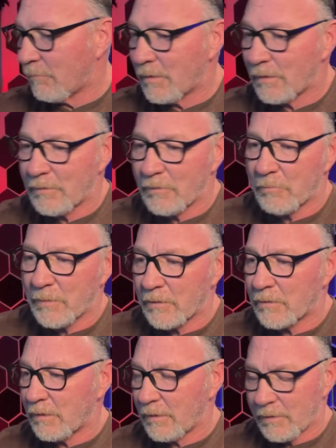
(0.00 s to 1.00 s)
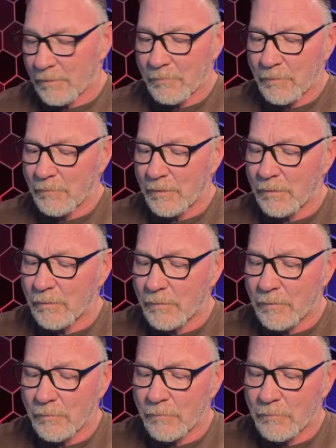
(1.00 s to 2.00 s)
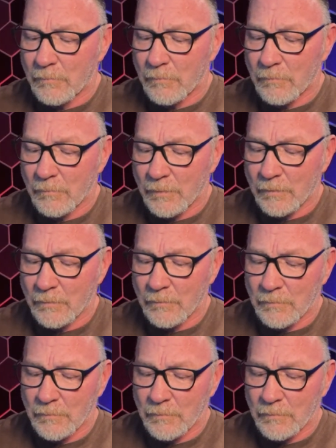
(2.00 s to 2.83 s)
give a little bit of cleanup that we need to do. We can